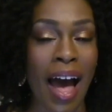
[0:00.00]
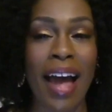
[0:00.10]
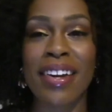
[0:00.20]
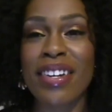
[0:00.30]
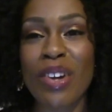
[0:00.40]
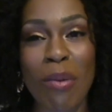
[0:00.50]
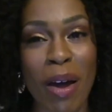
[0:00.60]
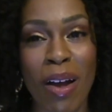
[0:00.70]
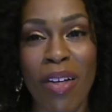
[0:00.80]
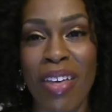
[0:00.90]
I didn't know
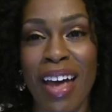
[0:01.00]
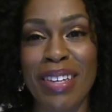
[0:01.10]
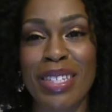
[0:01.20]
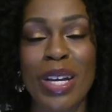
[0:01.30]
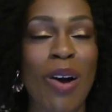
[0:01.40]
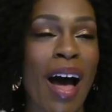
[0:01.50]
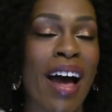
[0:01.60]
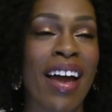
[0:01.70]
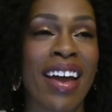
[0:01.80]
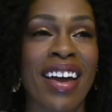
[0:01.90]
about all that, so
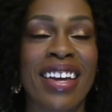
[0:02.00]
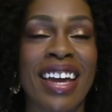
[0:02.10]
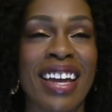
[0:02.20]
I